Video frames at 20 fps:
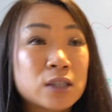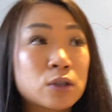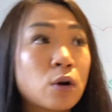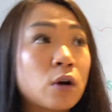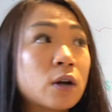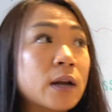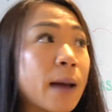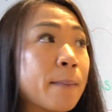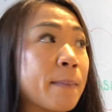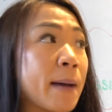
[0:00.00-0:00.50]

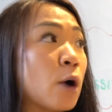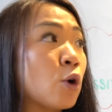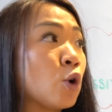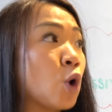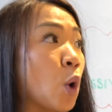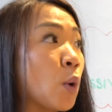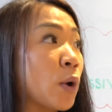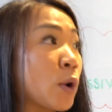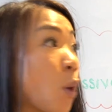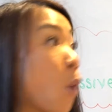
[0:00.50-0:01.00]
not about
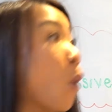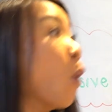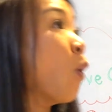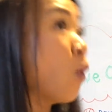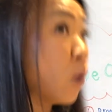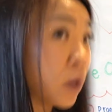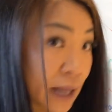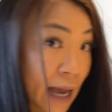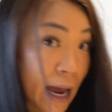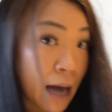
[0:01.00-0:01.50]
going
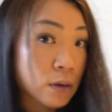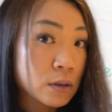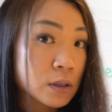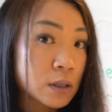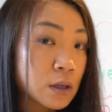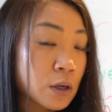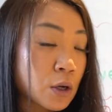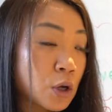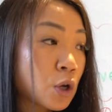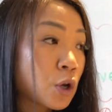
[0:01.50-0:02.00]
all
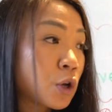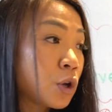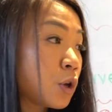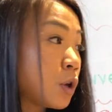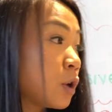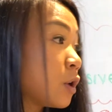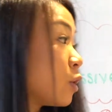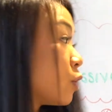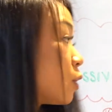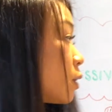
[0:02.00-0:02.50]
out.
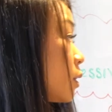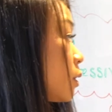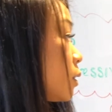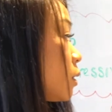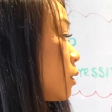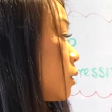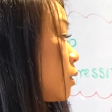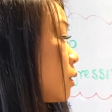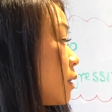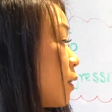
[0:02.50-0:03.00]

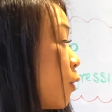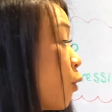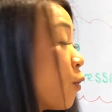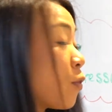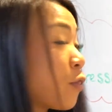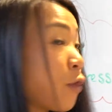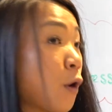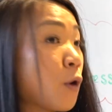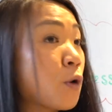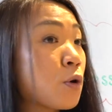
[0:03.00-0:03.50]

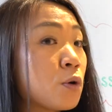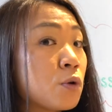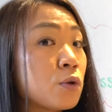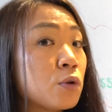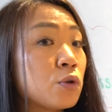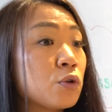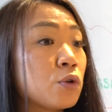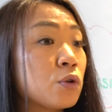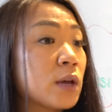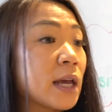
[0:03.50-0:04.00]
Although
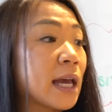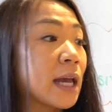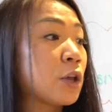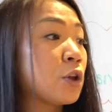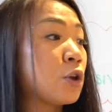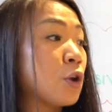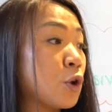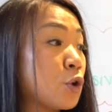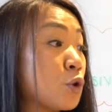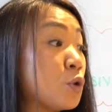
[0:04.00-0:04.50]

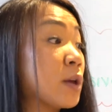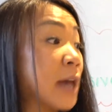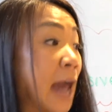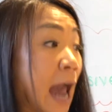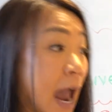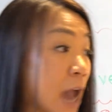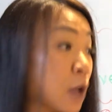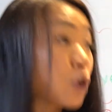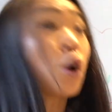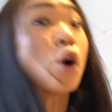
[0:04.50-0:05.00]
you
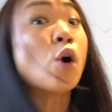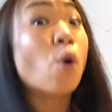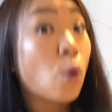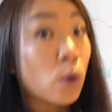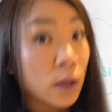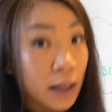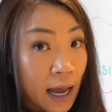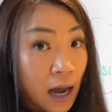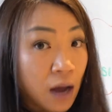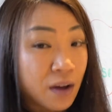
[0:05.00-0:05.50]
can go
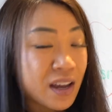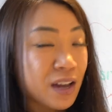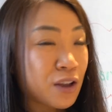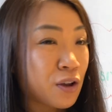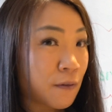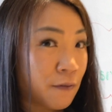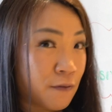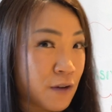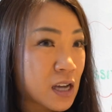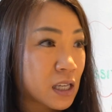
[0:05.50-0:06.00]
all out in
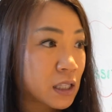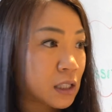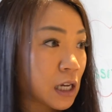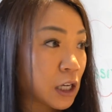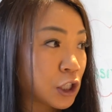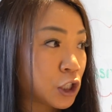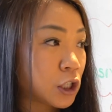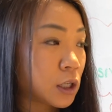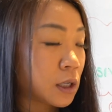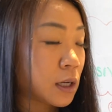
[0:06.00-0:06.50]
your first
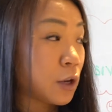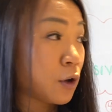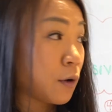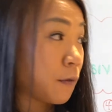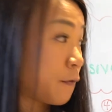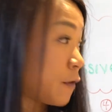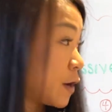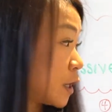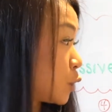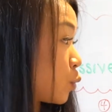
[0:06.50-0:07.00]
session, in your
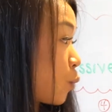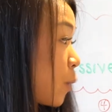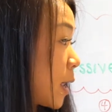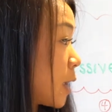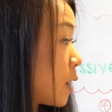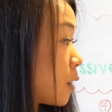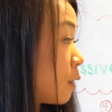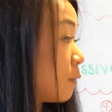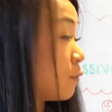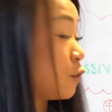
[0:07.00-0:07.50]
first
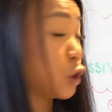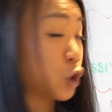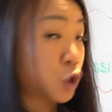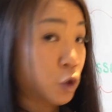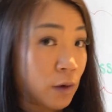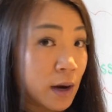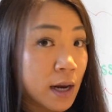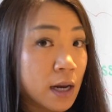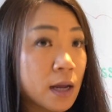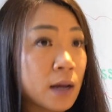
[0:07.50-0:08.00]
week of your
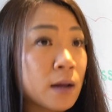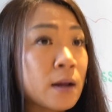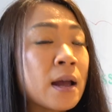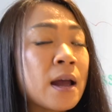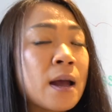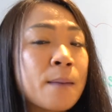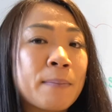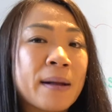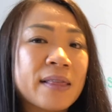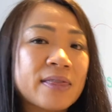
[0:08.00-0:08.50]
training,
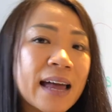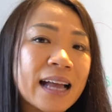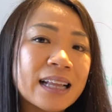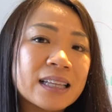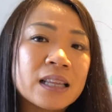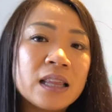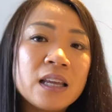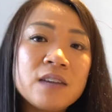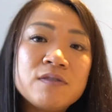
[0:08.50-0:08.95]
but that